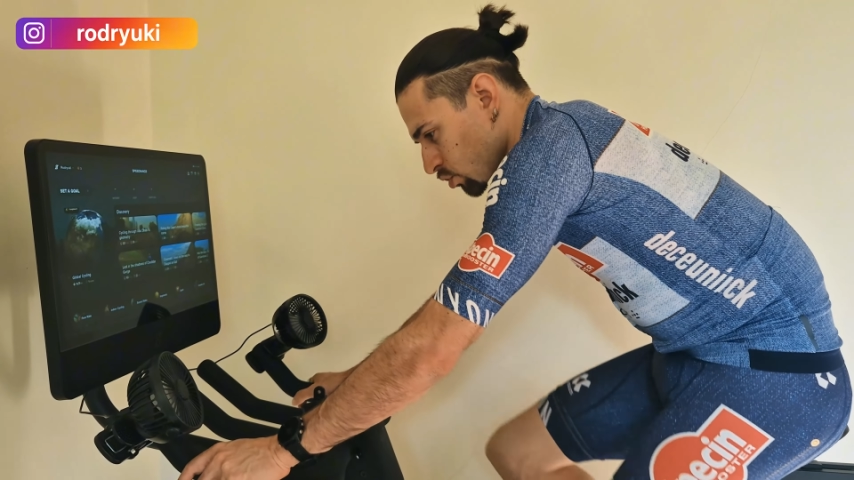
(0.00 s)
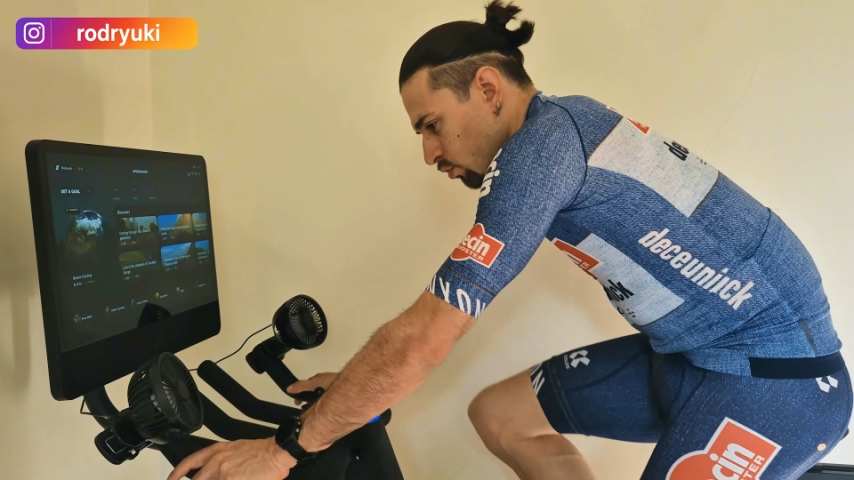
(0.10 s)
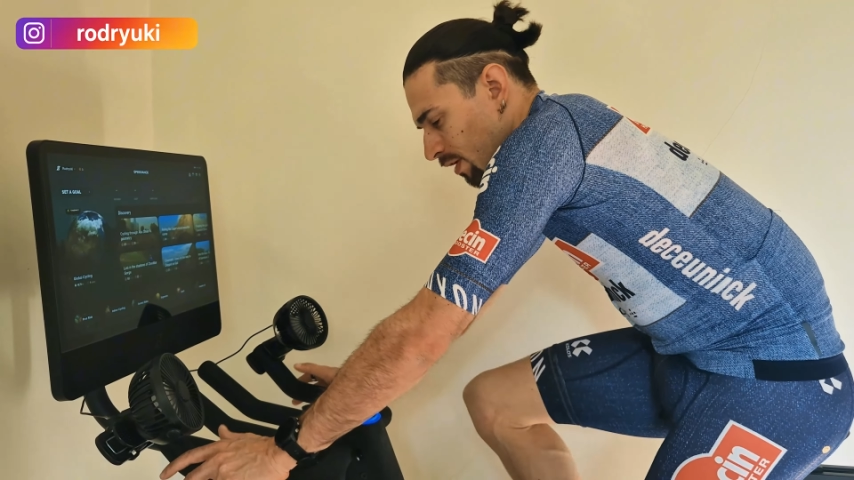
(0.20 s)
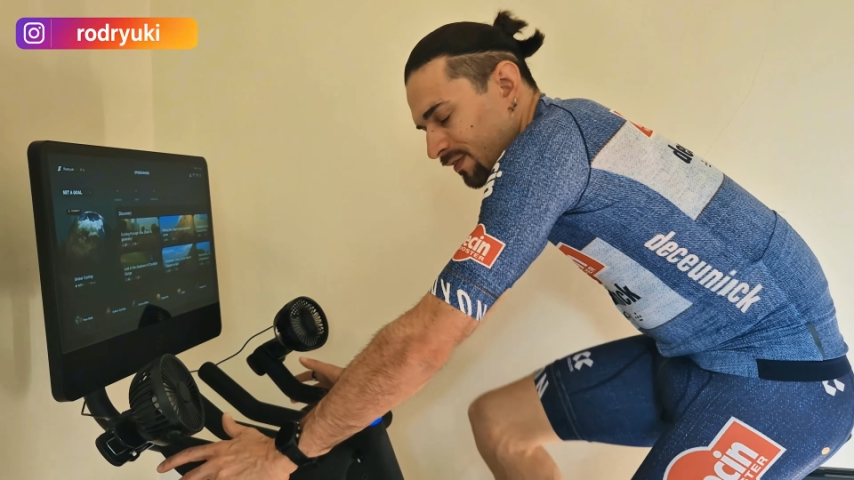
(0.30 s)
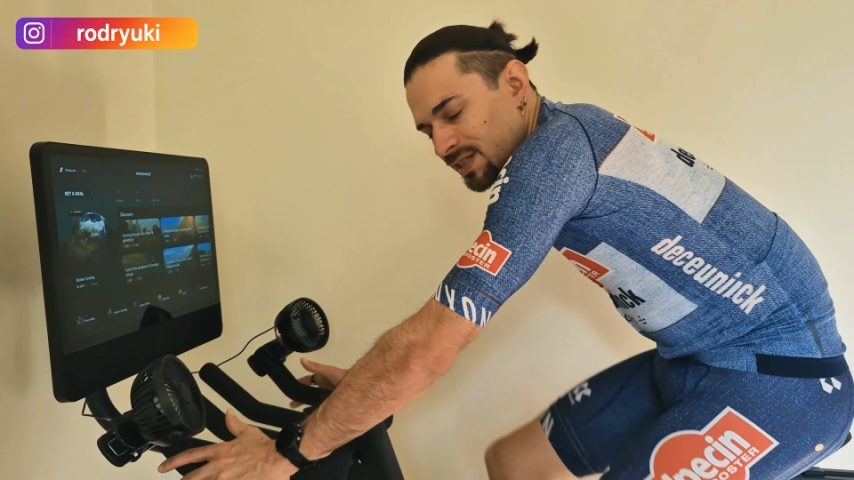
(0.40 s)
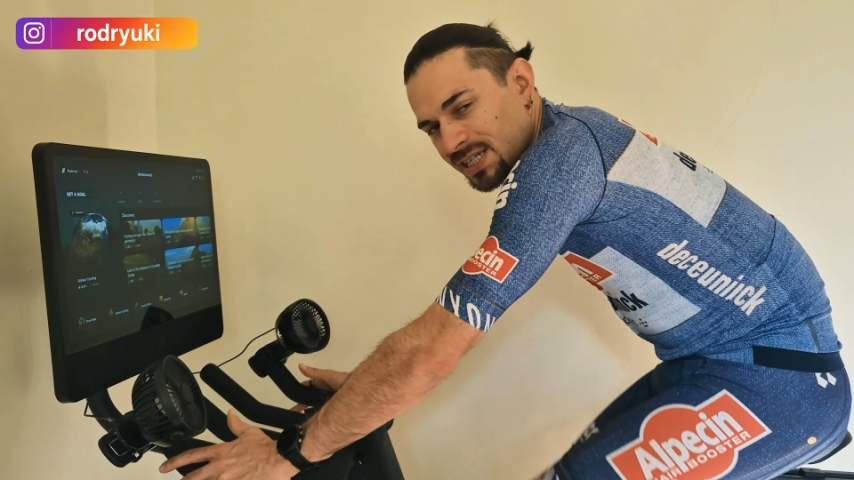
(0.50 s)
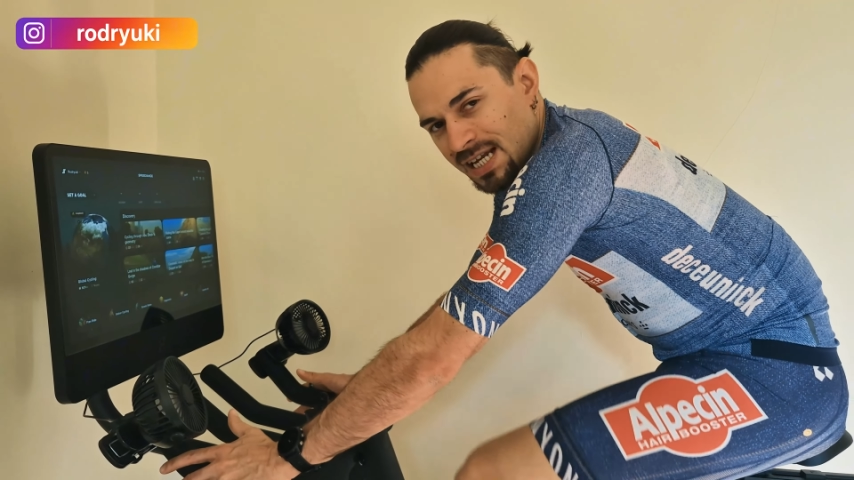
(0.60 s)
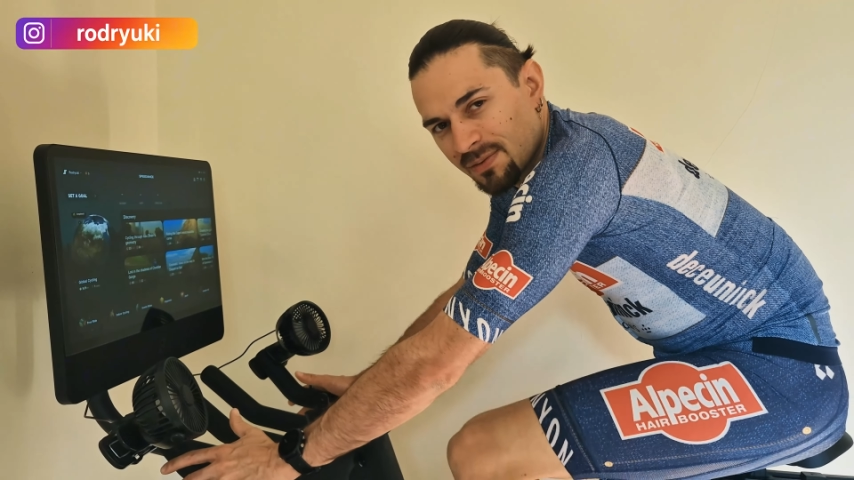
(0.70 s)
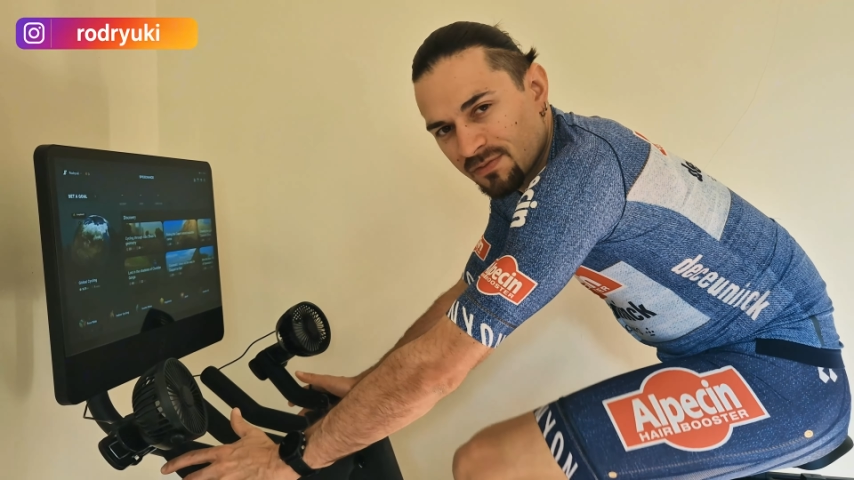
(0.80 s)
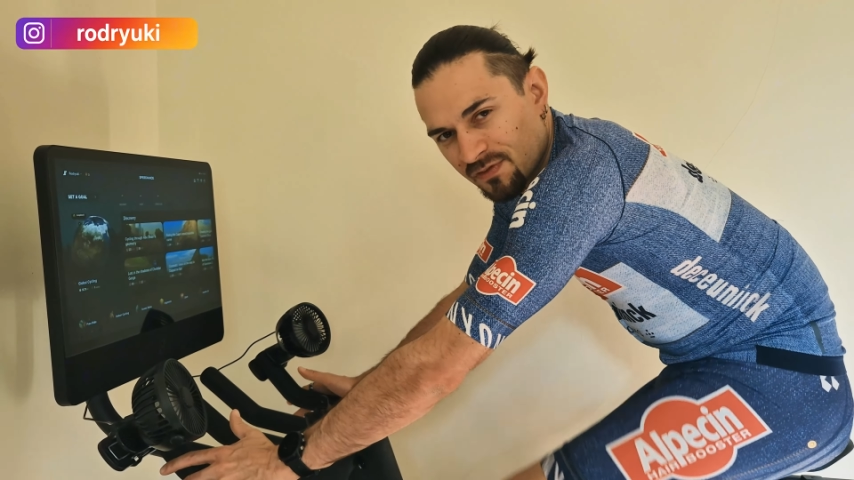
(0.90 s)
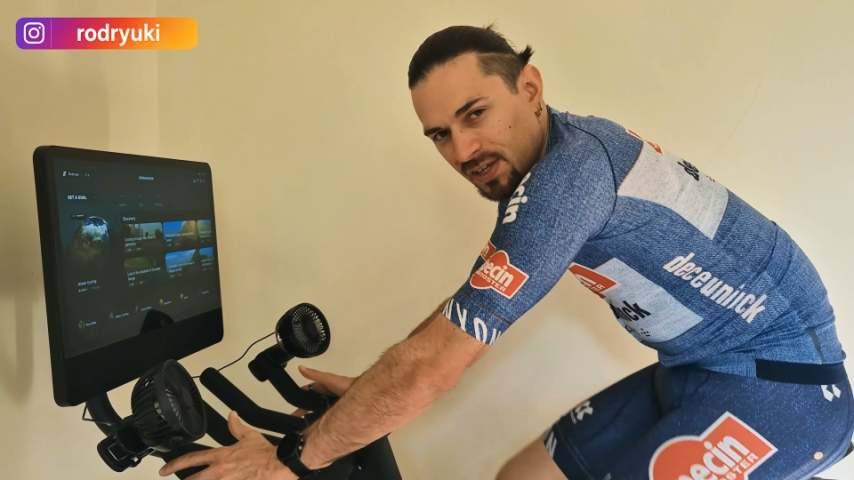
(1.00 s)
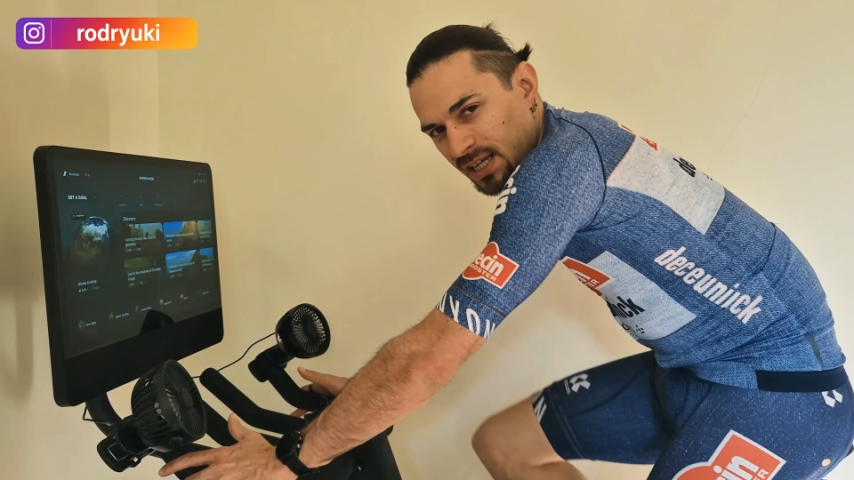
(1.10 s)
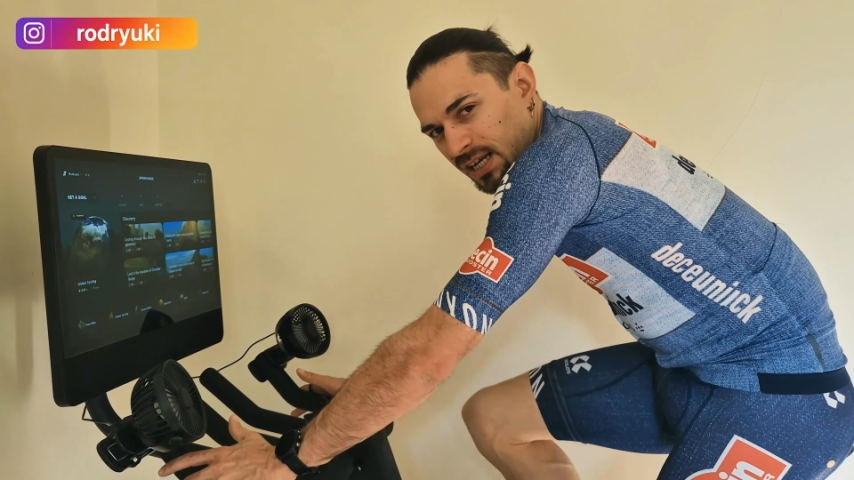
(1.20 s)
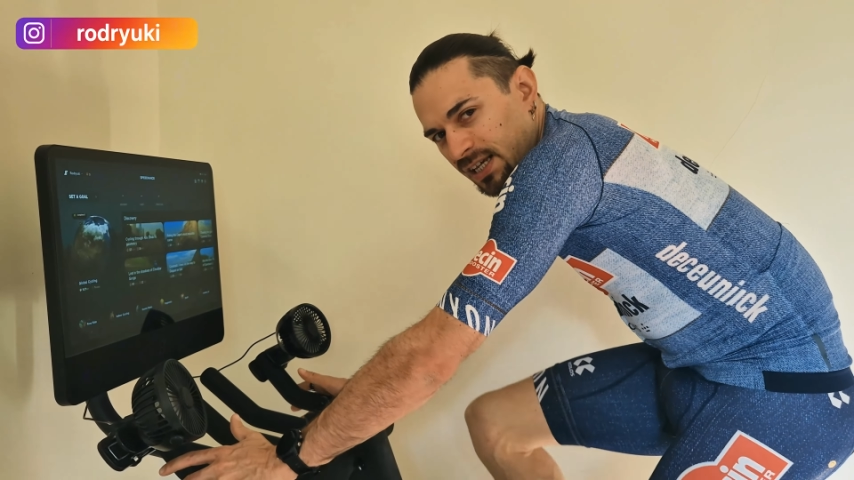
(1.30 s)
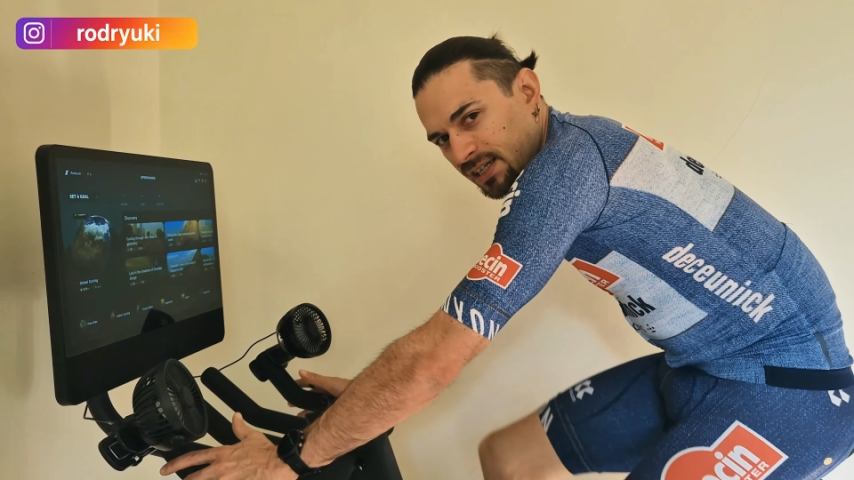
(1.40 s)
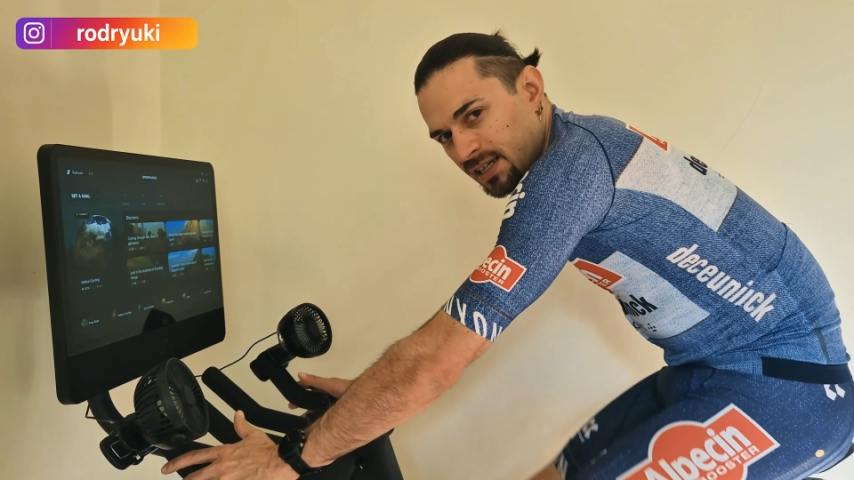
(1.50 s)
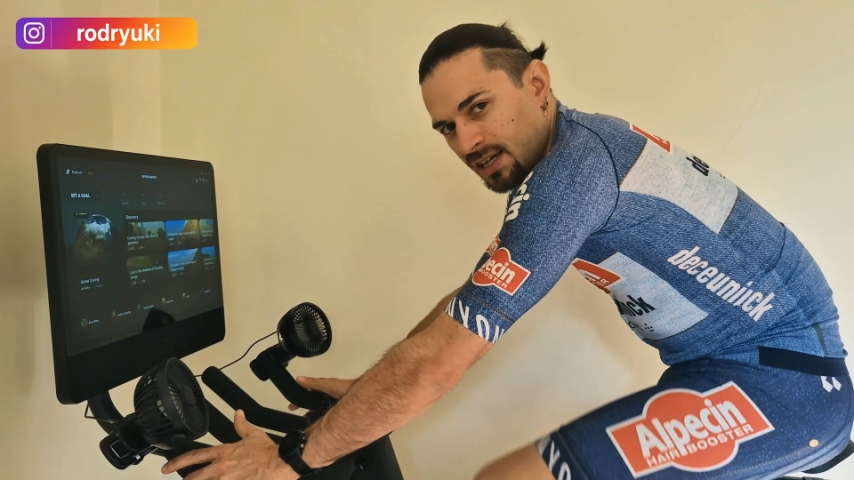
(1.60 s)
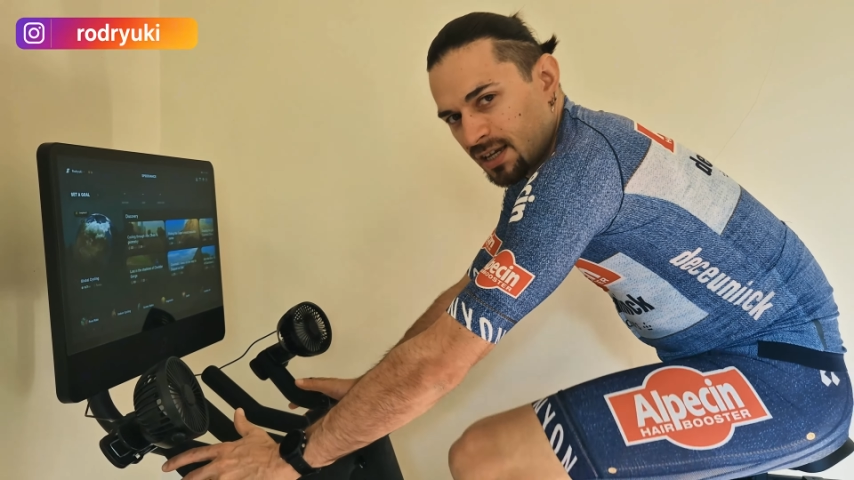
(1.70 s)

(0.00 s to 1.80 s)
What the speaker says: so you have the same feeling